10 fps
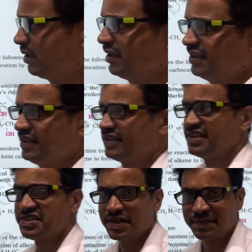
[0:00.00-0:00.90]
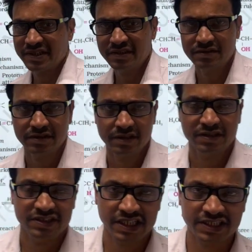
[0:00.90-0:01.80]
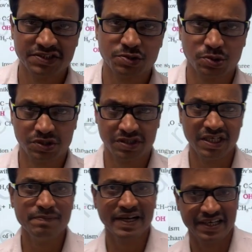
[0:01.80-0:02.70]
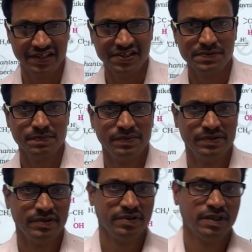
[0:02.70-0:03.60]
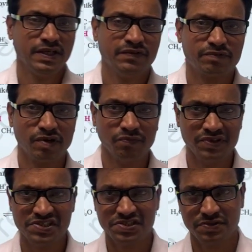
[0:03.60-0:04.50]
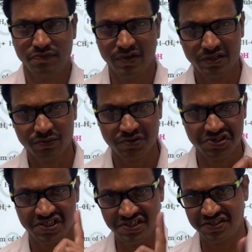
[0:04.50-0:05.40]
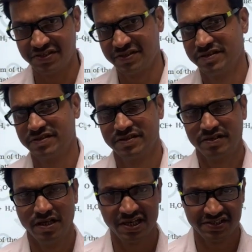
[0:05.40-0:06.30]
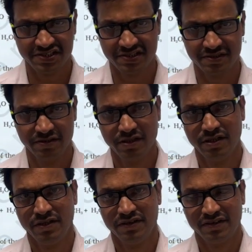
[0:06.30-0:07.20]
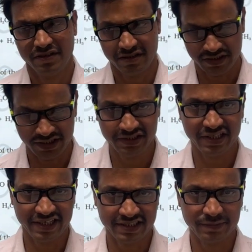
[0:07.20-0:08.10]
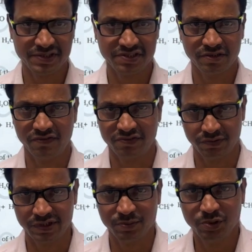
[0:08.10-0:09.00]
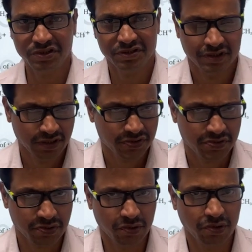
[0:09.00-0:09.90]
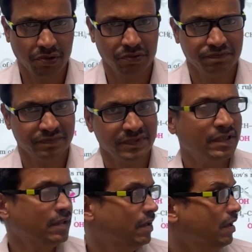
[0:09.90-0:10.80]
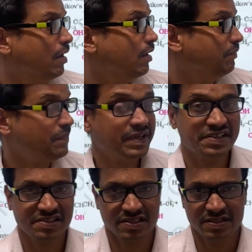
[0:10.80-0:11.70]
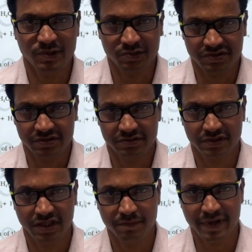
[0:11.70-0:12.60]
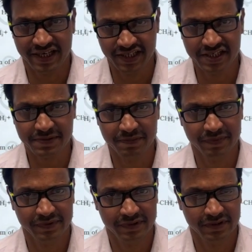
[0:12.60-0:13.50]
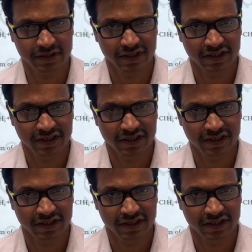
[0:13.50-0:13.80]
also in this chapter. There is 3 mechanisms from which one questions asks in the examination of 12th board. So we will discuss about the mechanism